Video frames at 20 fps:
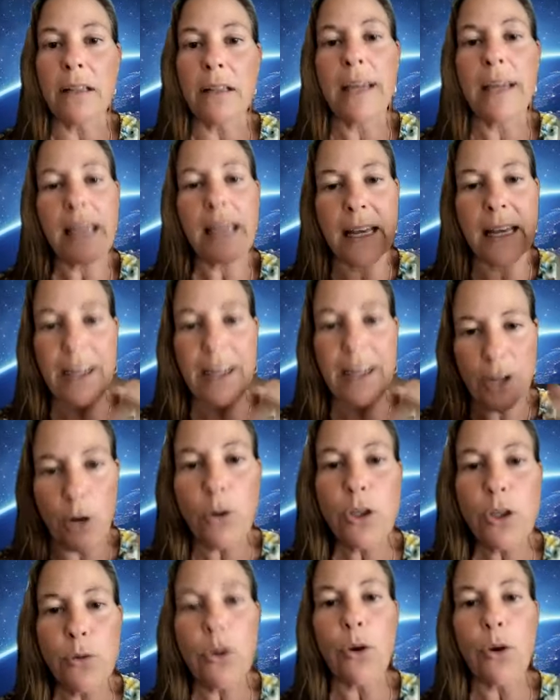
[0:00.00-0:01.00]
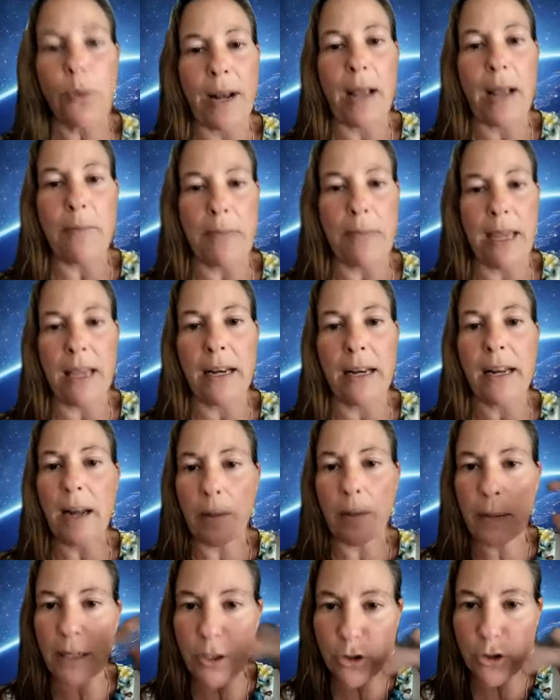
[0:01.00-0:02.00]
Like, and I know you know what I mean, and
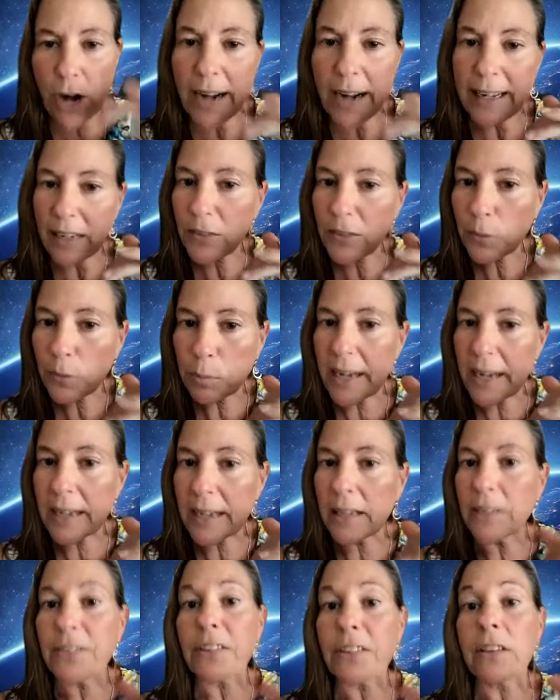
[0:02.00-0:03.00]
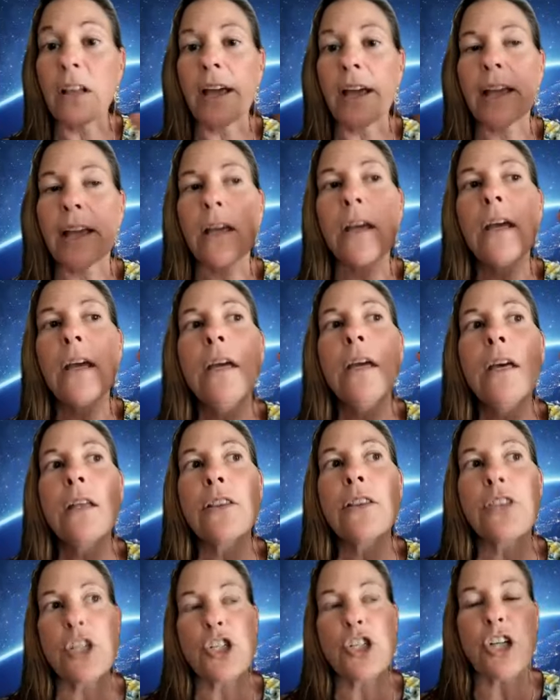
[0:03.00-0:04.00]
I'm gonna oh, yeah. try to explain it to like
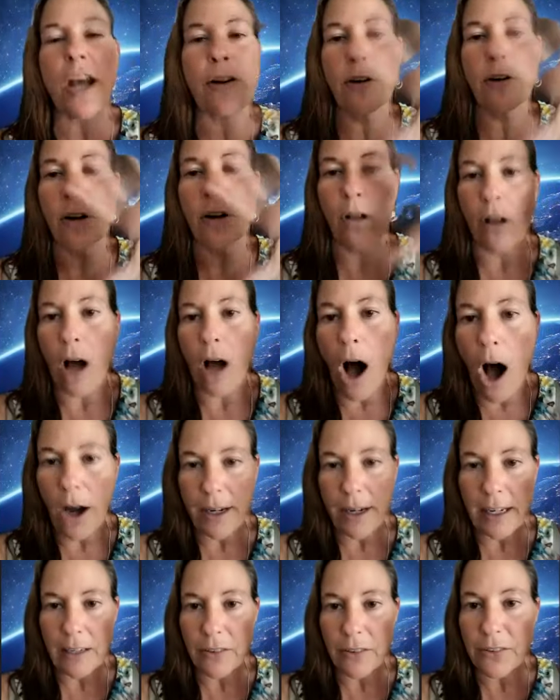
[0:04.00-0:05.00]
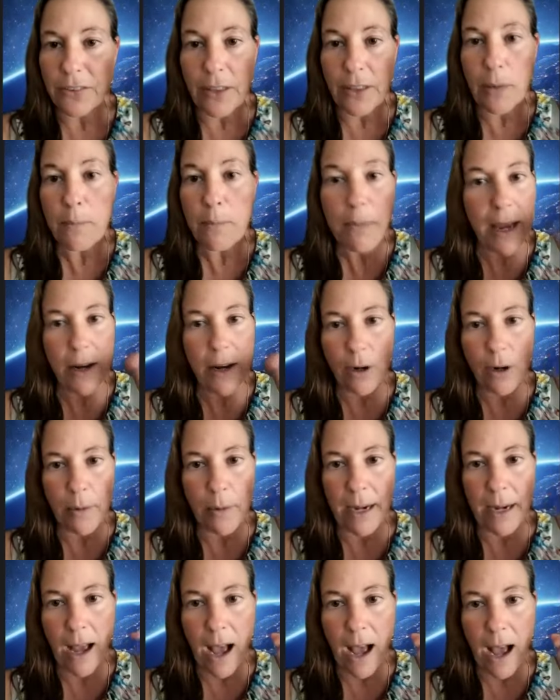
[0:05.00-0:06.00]
the general audience that may or
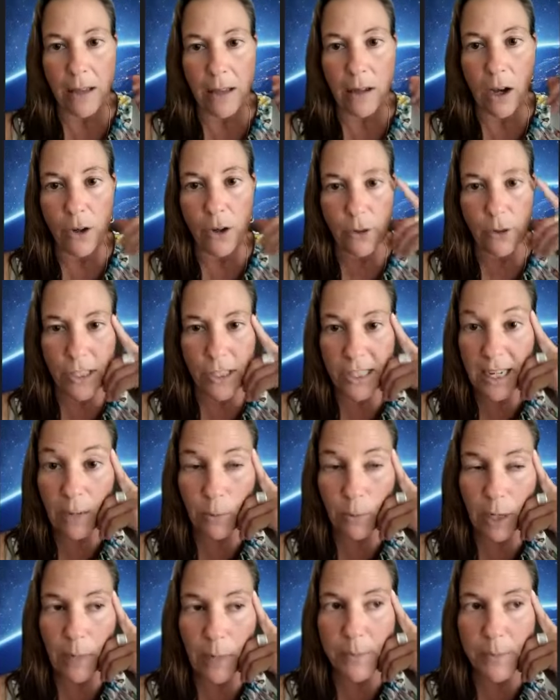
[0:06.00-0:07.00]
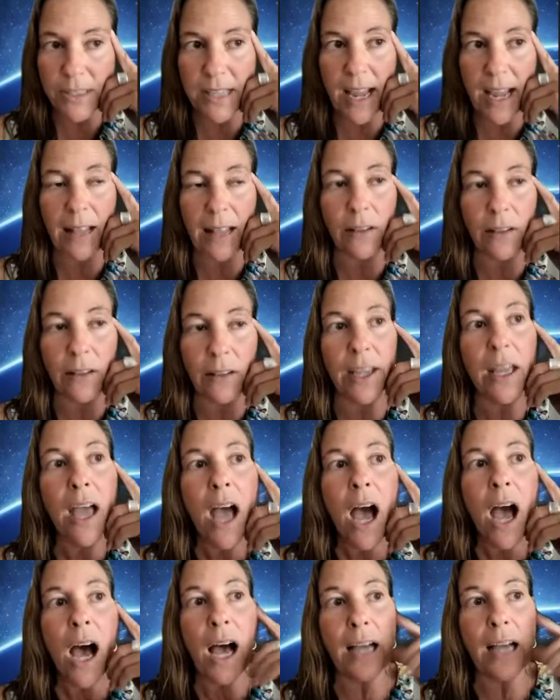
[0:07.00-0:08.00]
may not understand what I'm saying. Like,
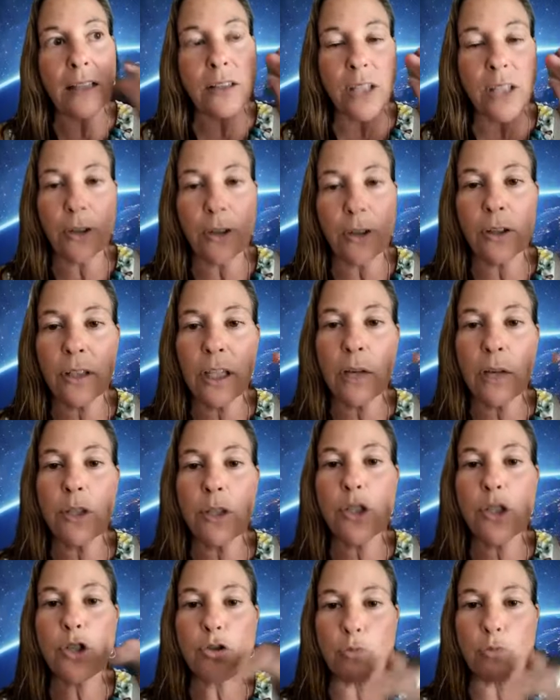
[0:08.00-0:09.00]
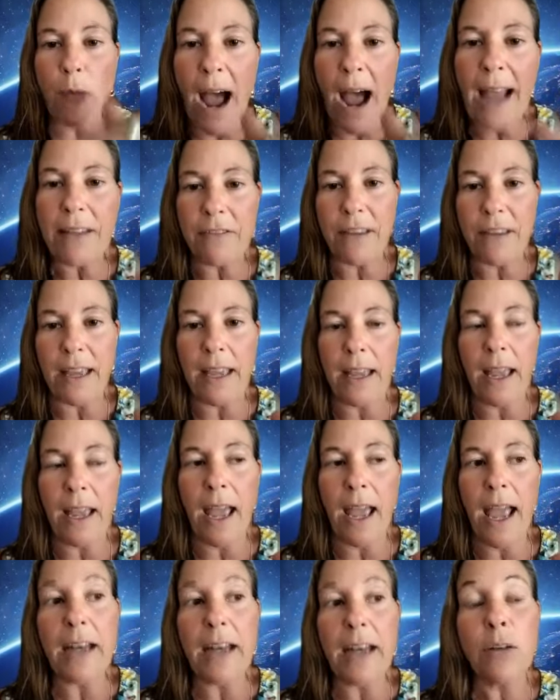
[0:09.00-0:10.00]
I literally was driving,
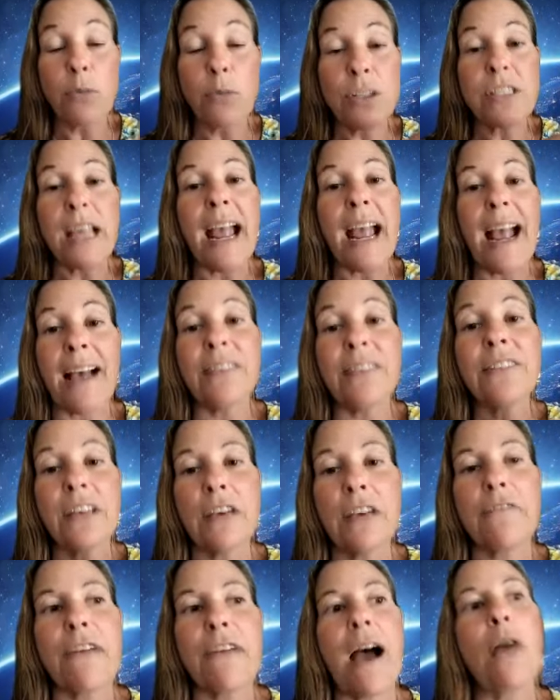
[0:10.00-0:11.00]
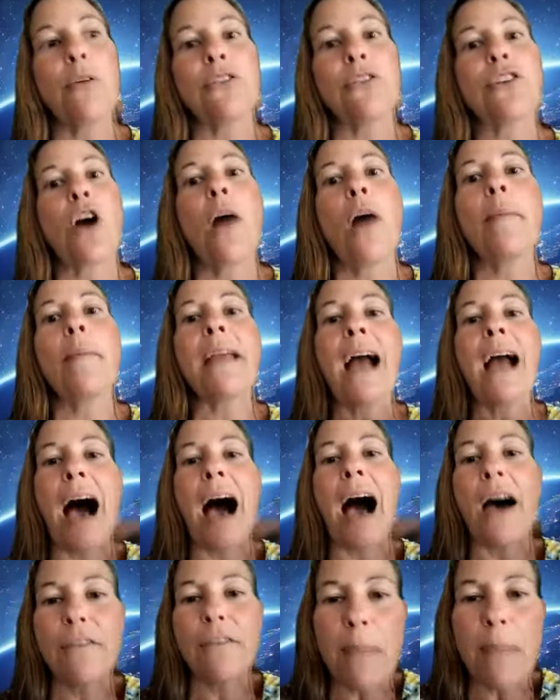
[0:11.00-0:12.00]
and it was as if I was coming
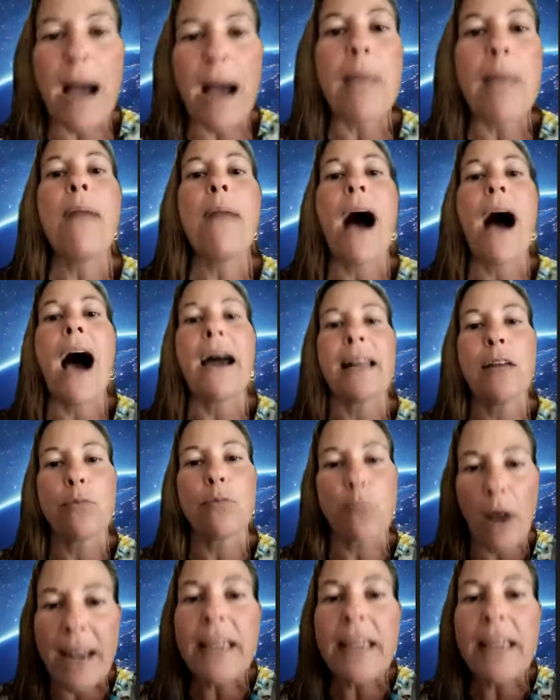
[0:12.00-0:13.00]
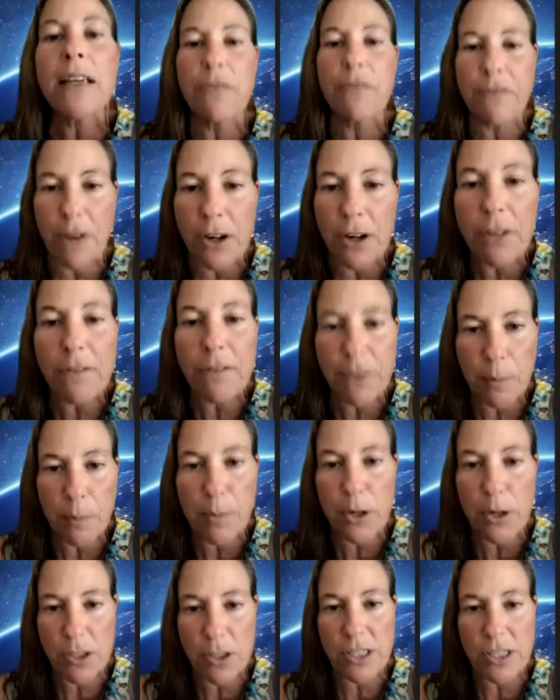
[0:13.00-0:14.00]
out of my body right in front of the
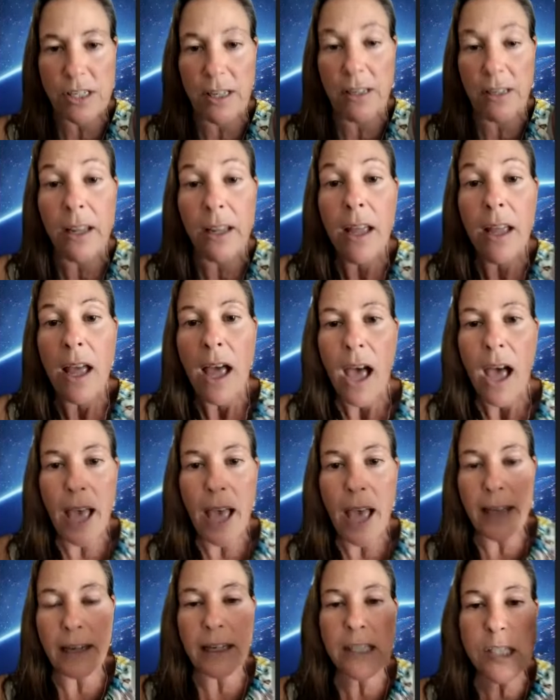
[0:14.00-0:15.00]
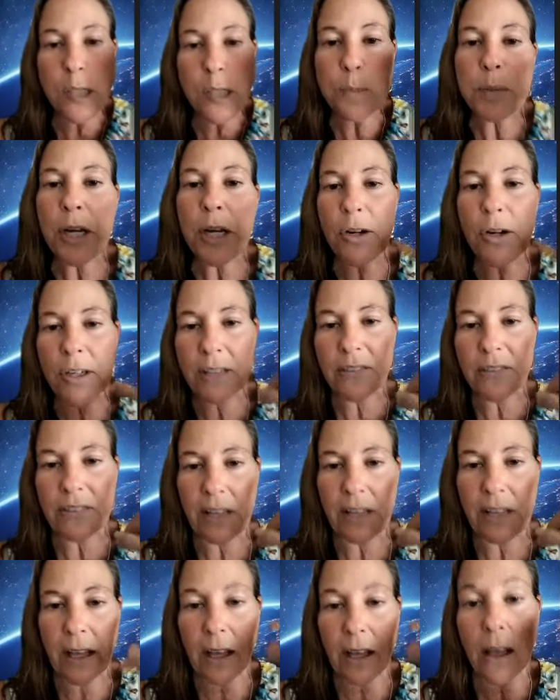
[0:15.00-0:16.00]
person and
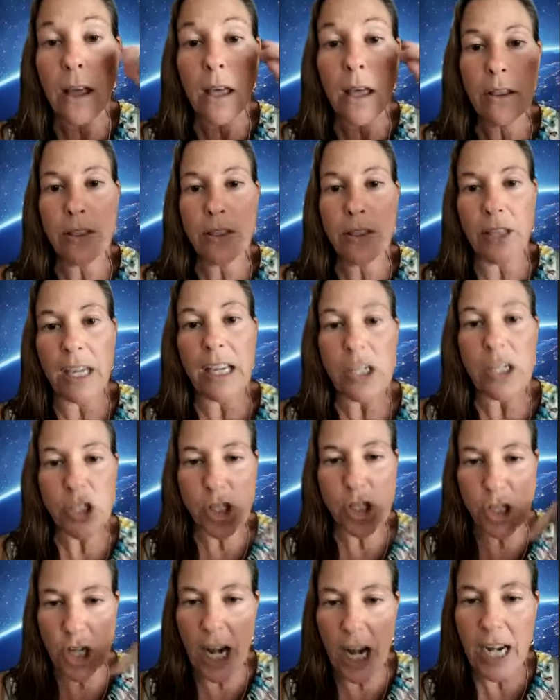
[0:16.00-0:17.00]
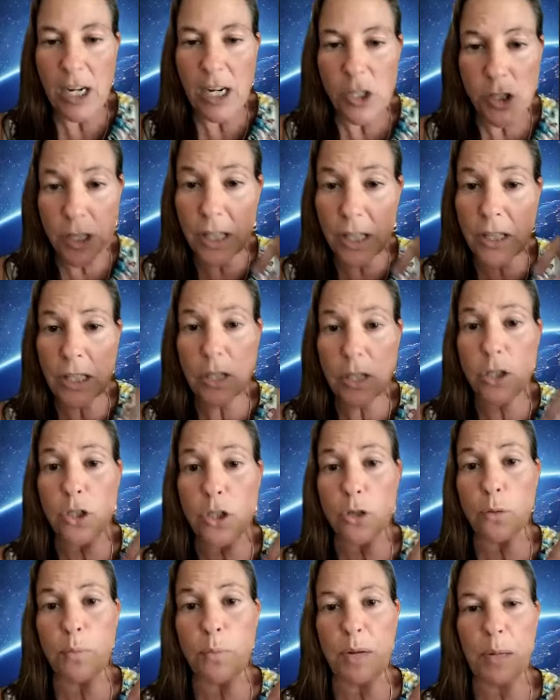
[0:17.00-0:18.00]
experiencing the exchange that these
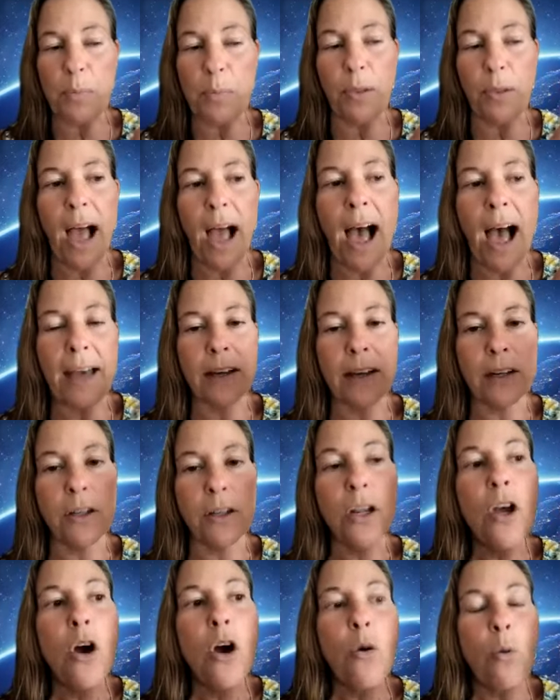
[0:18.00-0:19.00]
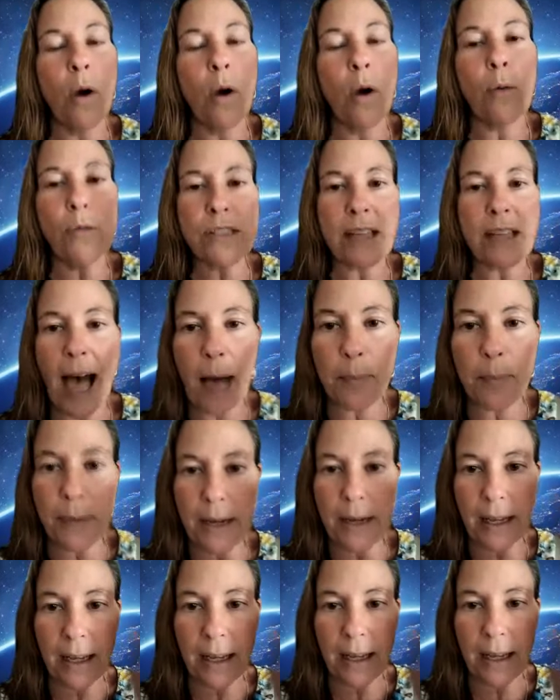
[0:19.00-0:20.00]
two people had and what was
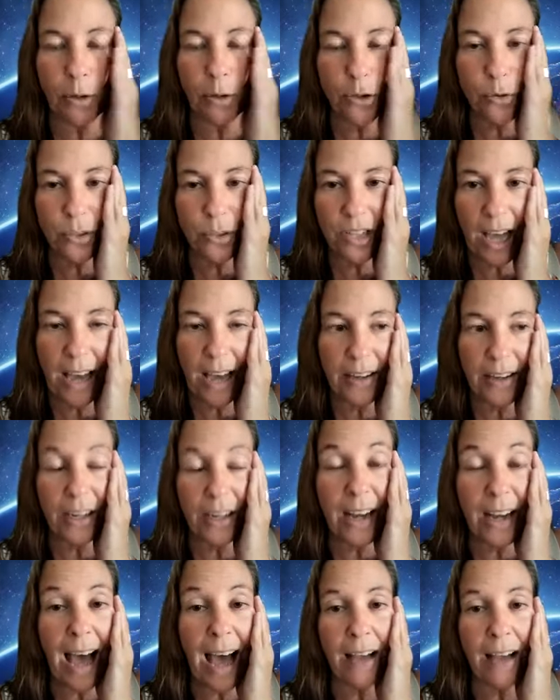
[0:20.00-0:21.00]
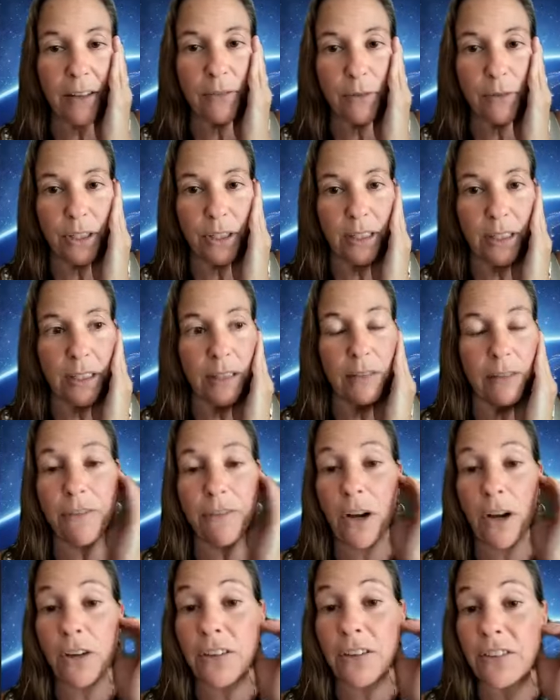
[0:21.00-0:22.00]
happening, which was kind of not really
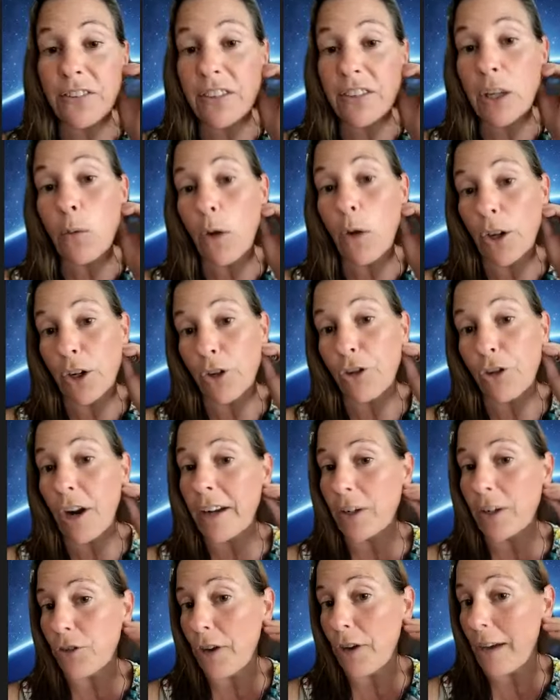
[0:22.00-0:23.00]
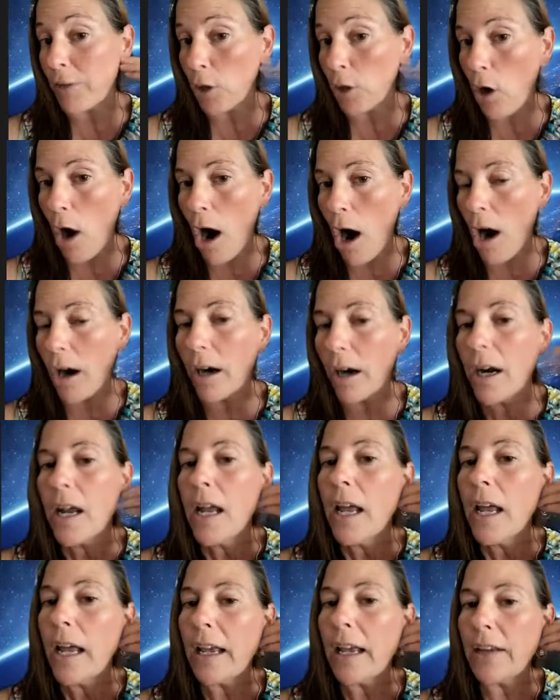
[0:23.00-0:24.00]
fun to see while you're trying to drive a car.
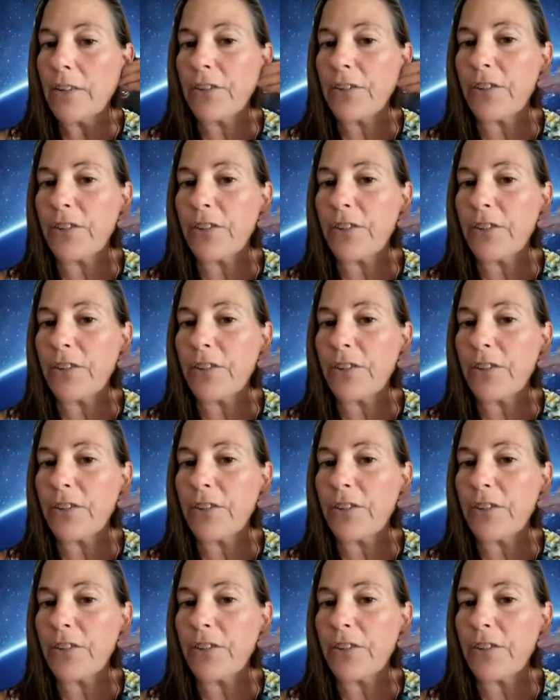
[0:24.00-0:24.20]
Is yeah.